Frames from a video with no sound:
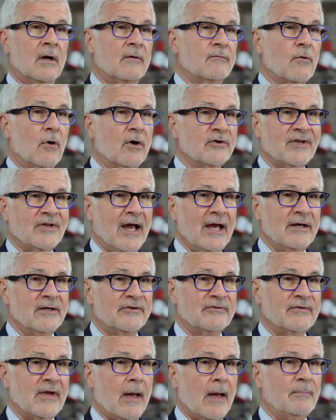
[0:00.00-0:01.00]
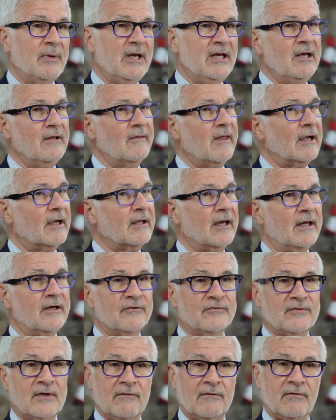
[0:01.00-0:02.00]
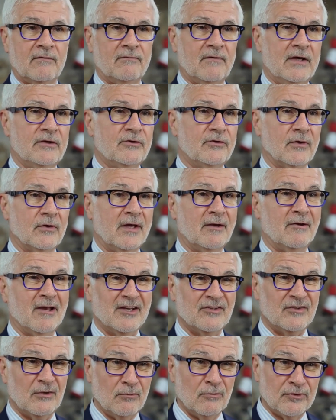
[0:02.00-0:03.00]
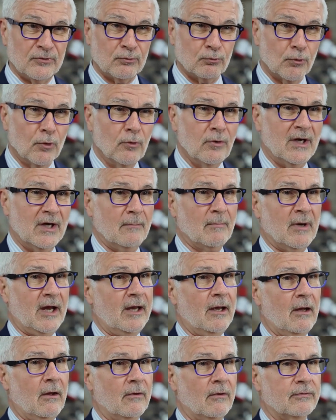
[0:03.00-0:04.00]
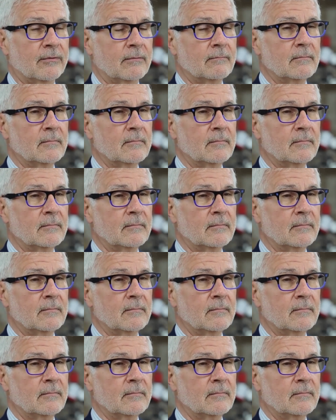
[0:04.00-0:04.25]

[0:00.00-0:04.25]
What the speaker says: Of course, I had to stop eating that kind of stuff eventually because it was ruining my health.